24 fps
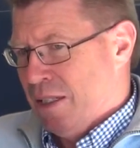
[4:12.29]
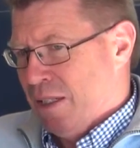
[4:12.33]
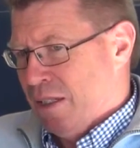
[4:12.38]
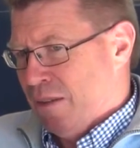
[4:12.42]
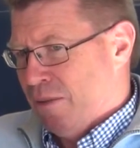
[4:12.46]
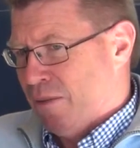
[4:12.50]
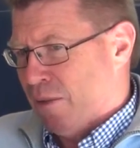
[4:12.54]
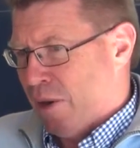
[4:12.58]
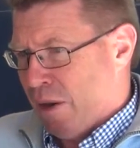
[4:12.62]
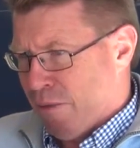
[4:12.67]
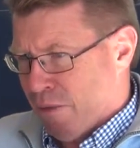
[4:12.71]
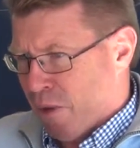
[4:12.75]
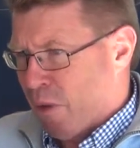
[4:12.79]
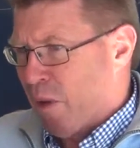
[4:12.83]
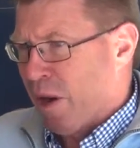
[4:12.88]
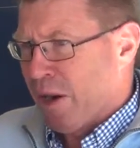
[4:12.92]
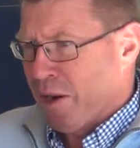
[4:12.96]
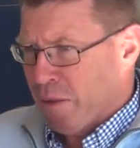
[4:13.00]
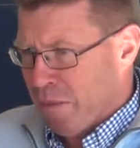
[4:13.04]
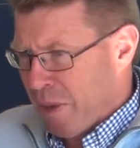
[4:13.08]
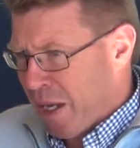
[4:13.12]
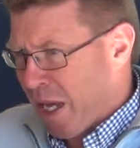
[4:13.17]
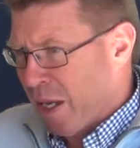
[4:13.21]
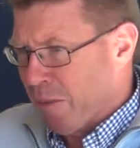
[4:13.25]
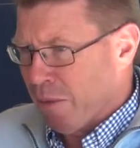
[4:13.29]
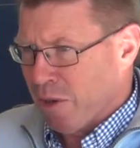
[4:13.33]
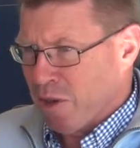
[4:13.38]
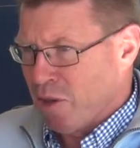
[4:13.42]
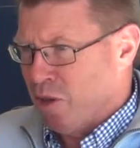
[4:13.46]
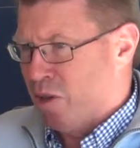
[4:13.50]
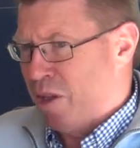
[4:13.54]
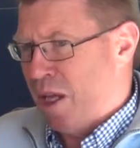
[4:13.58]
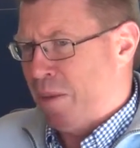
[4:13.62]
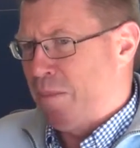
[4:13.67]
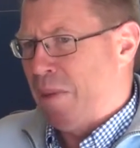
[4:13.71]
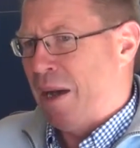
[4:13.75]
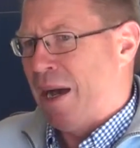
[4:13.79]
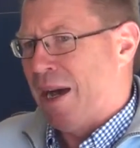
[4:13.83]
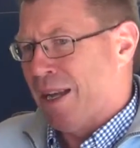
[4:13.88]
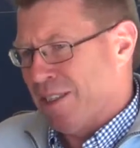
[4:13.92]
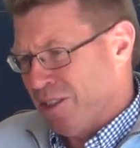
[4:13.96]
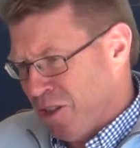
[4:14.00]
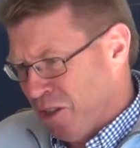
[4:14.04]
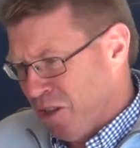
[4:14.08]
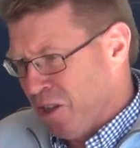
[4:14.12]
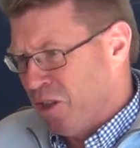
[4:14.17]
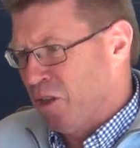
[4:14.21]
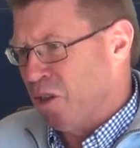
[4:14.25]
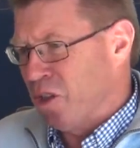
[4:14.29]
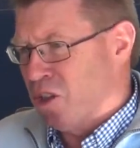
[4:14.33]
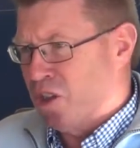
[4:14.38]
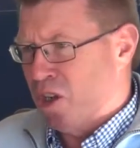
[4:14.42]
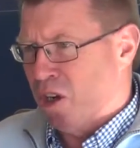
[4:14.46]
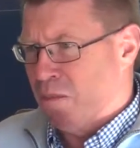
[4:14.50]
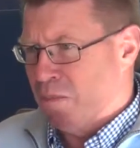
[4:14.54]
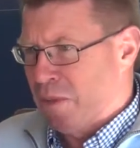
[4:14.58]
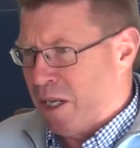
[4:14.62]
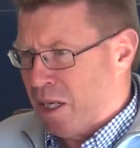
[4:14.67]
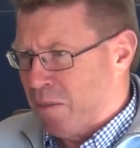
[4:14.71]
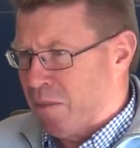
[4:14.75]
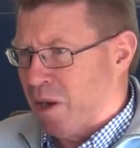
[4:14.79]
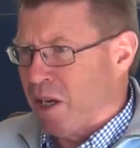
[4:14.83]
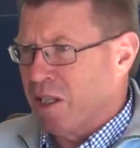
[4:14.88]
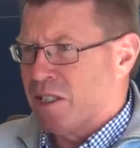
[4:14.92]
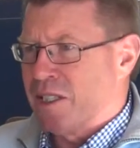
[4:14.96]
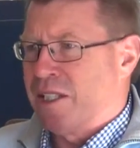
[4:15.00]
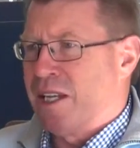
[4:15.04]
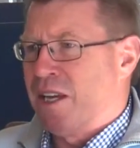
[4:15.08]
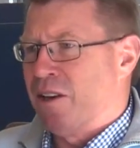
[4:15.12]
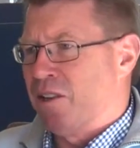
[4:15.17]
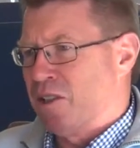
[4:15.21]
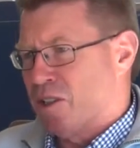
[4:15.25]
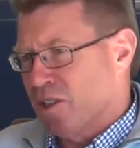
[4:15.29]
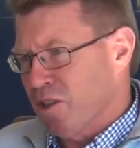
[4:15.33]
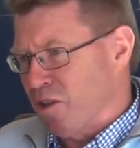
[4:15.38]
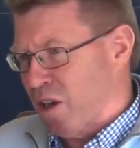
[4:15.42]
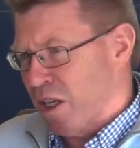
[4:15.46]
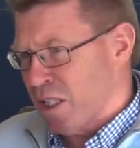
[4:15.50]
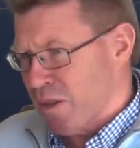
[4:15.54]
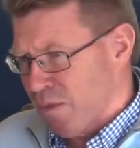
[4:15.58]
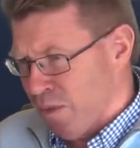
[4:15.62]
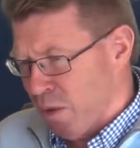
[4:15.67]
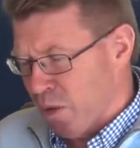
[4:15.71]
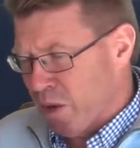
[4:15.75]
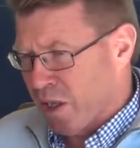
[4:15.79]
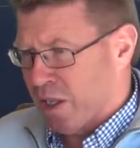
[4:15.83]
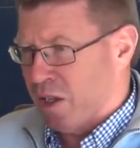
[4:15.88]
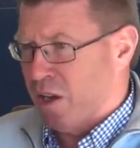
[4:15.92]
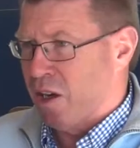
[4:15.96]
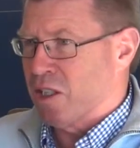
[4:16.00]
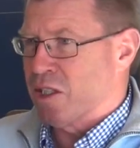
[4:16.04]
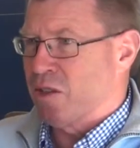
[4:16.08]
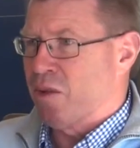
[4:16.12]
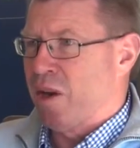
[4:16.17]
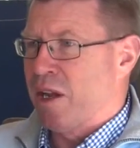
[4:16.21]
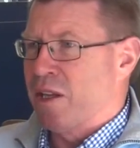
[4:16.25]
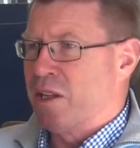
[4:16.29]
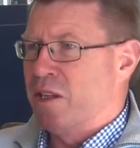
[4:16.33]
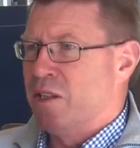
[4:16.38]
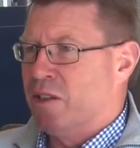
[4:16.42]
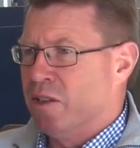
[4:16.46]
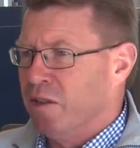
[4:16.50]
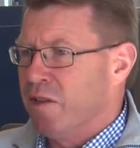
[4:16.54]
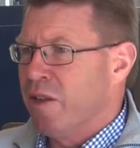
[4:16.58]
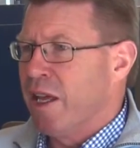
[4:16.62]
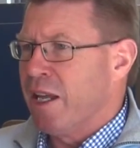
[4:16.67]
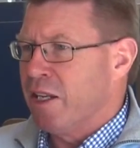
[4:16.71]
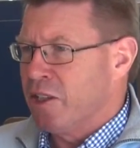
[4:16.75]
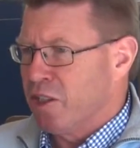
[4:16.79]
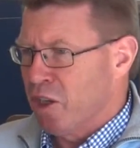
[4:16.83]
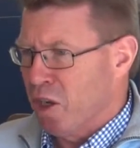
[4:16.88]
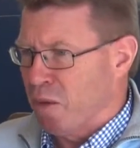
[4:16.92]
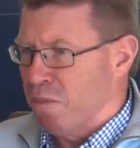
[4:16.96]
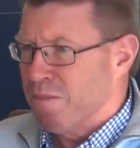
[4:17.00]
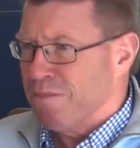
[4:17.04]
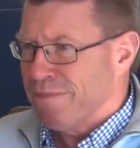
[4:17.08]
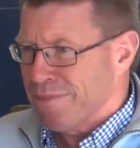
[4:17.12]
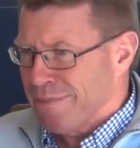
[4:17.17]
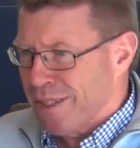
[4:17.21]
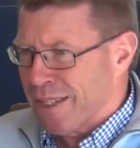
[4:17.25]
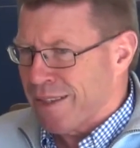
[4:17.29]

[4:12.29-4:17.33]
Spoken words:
for everyone to be able to do their part. Do your job, minimise the errors, trust 14 guys around you to do their job.